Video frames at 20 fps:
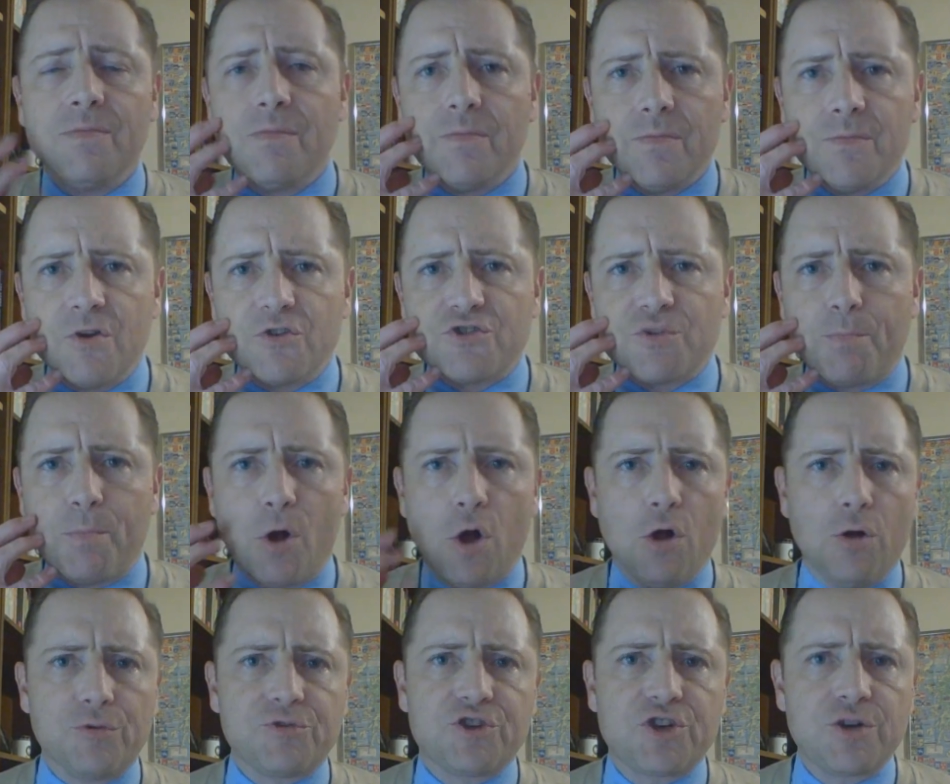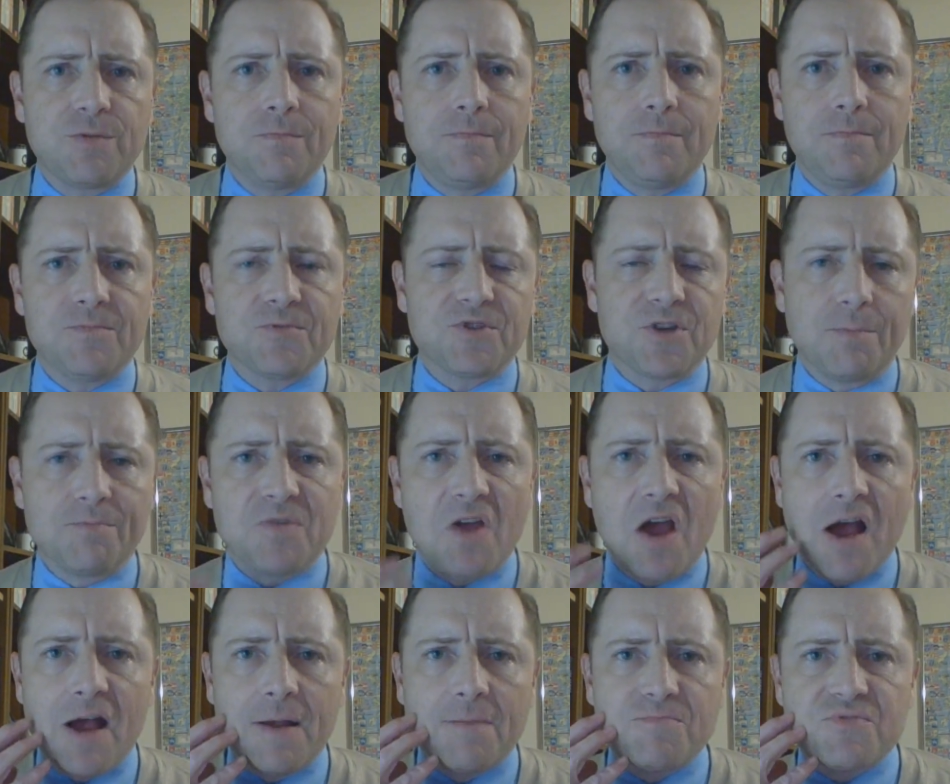There's a bulge.
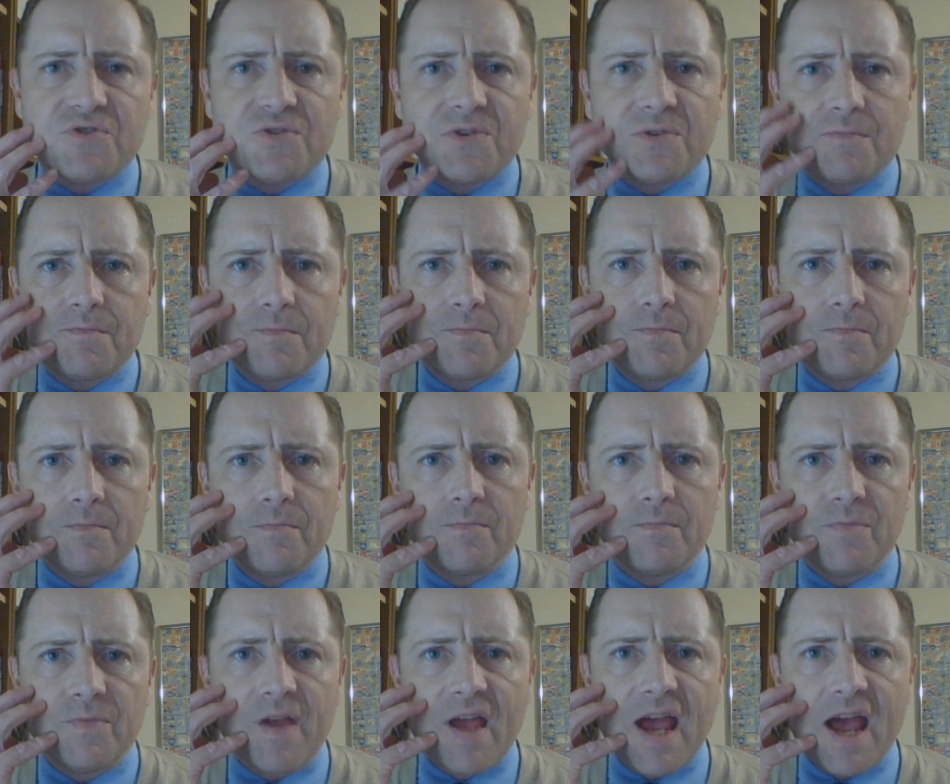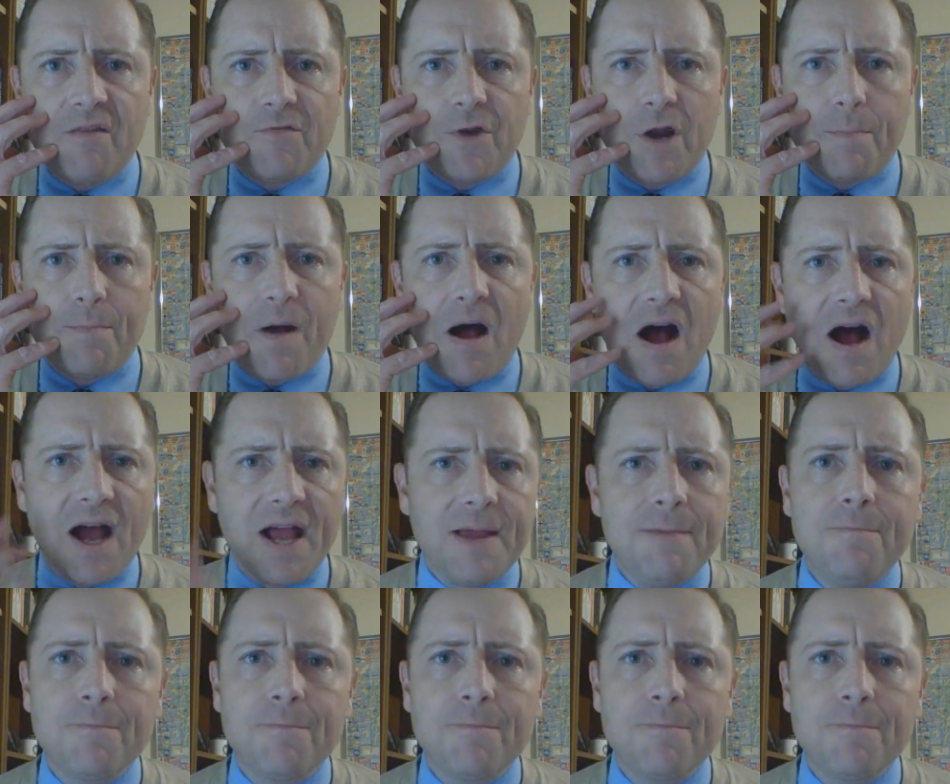Sometimes they have it up high.